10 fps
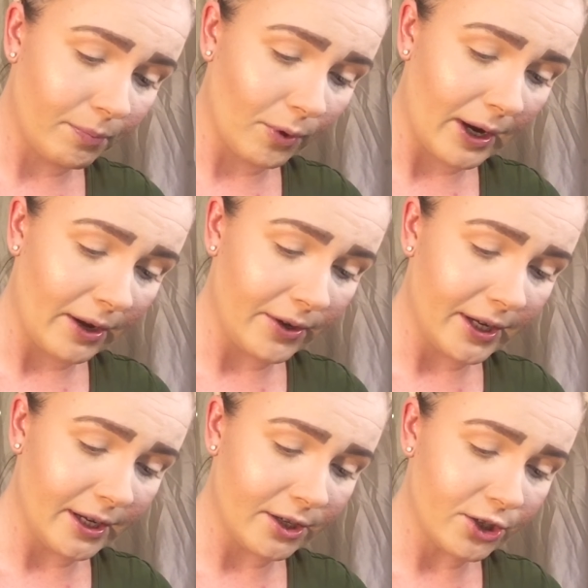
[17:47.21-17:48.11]

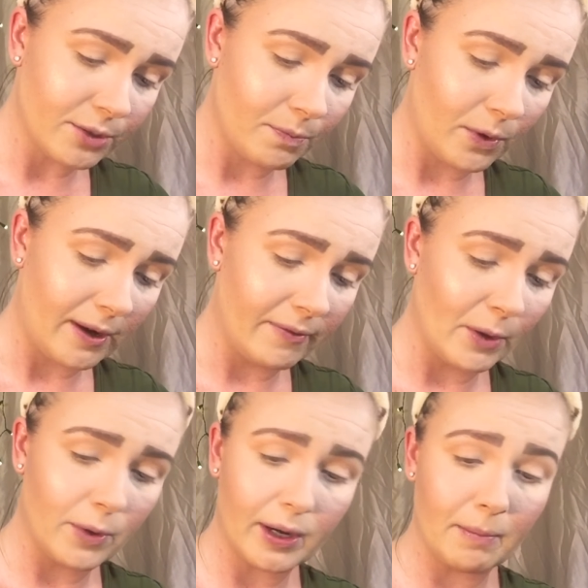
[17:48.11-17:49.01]
brownish Wowie
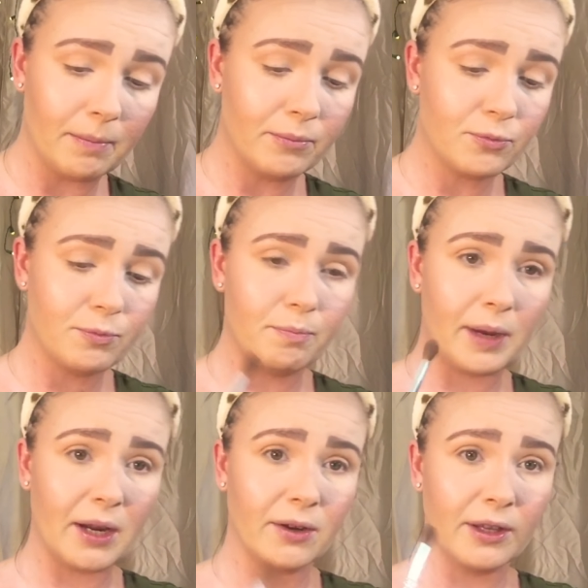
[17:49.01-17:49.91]
one. I'm
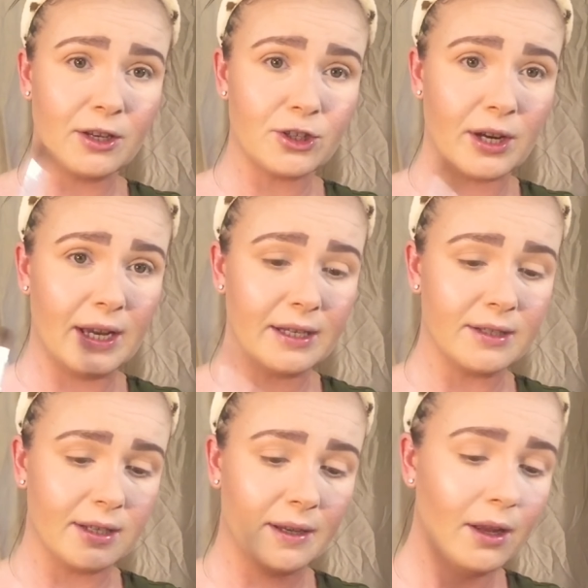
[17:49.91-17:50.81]
barely trying
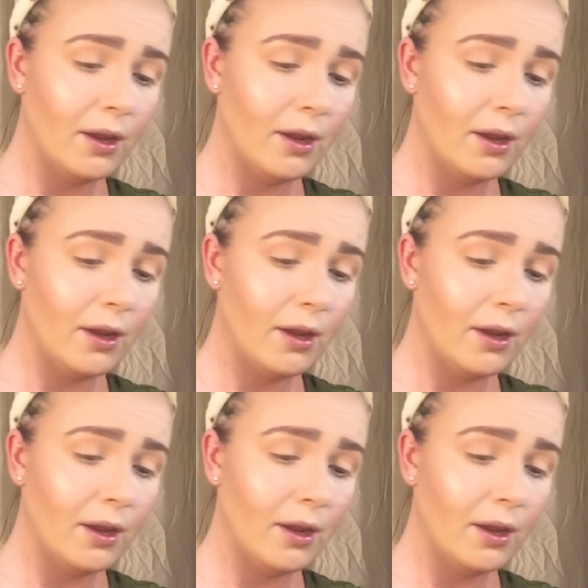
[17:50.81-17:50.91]
to